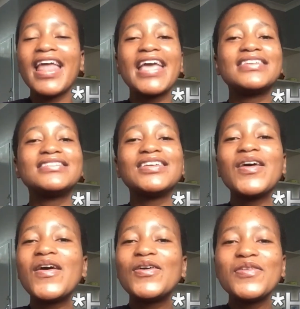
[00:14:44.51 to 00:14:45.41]
like
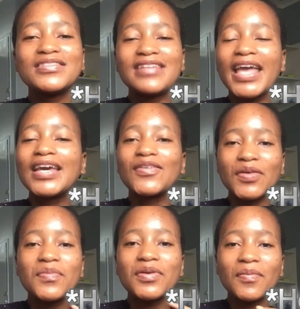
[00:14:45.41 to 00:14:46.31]
she always like
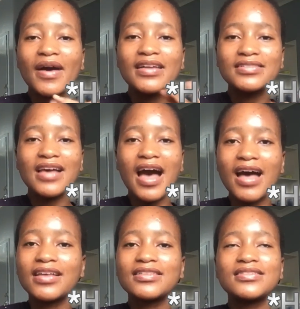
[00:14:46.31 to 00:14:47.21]
reprimands
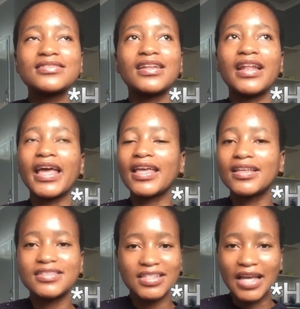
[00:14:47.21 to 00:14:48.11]
us
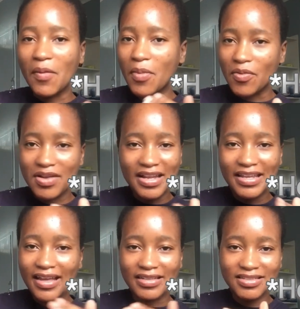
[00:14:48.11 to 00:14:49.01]
like she, about
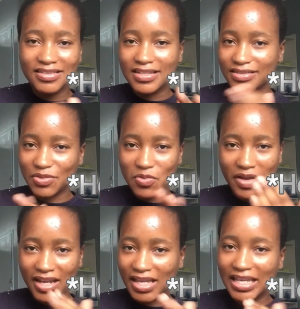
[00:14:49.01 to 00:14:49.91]
liquor, she does not
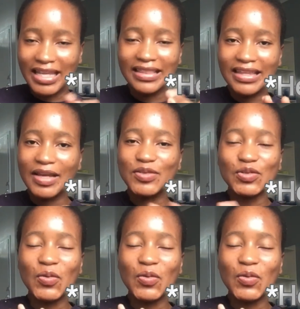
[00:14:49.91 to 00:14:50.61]
wanna hear anything.